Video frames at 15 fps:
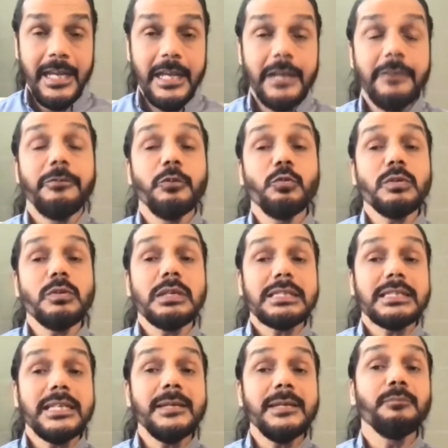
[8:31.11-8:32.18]
If you
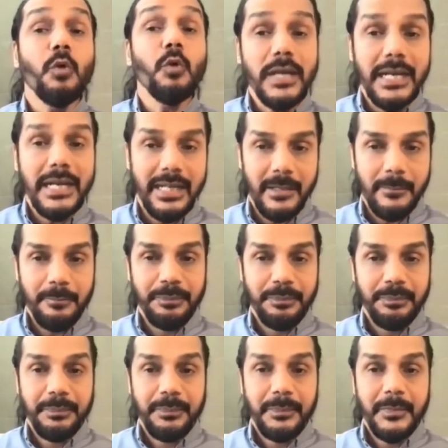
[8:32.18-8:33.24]
see more data,
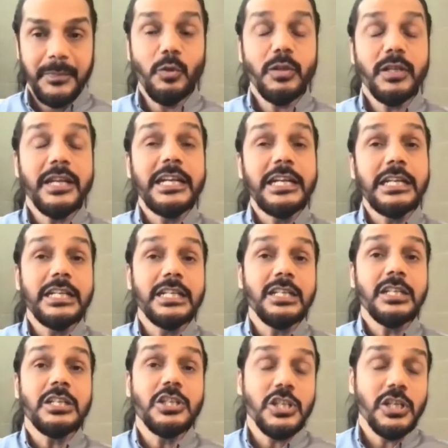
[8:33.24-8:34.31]
you know, the
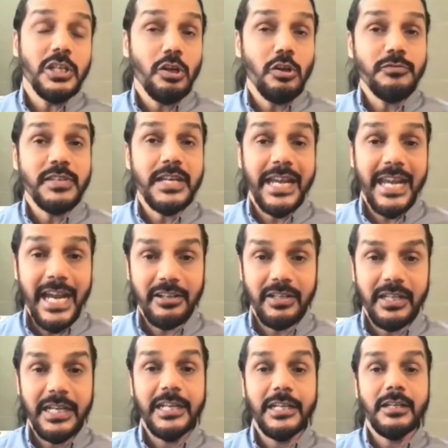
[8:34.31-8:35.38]
Indian Journal of Psychiatry
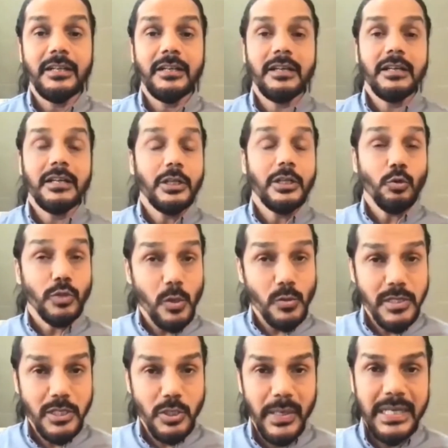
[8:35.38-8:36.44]
in
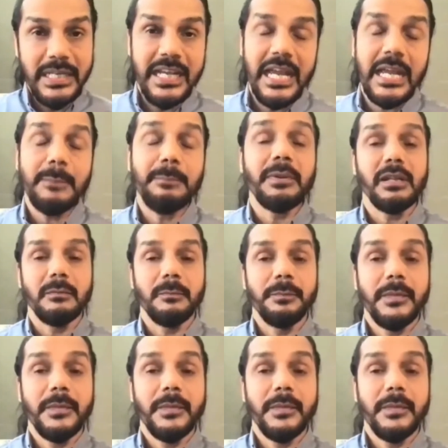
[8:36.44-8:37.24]
2020, April,